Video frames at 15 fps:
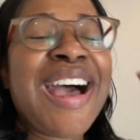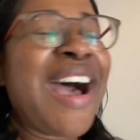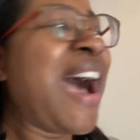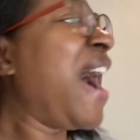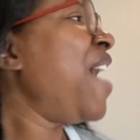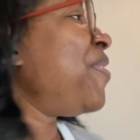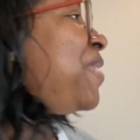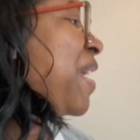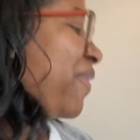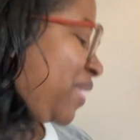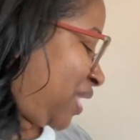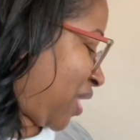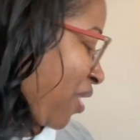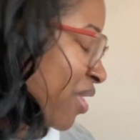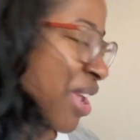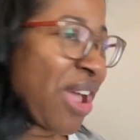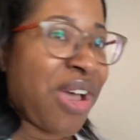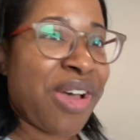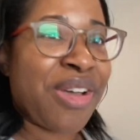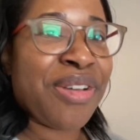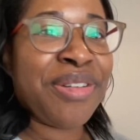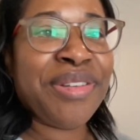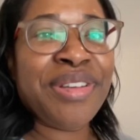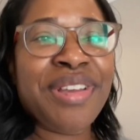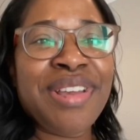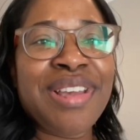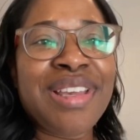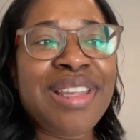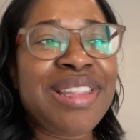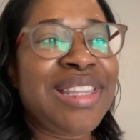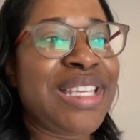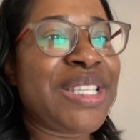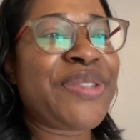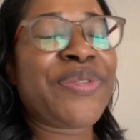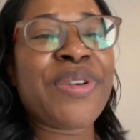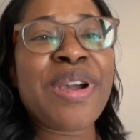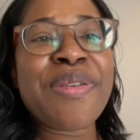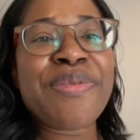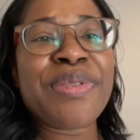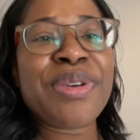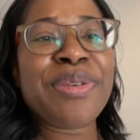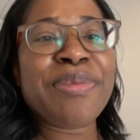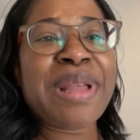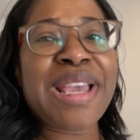I'll never show y'all this front room,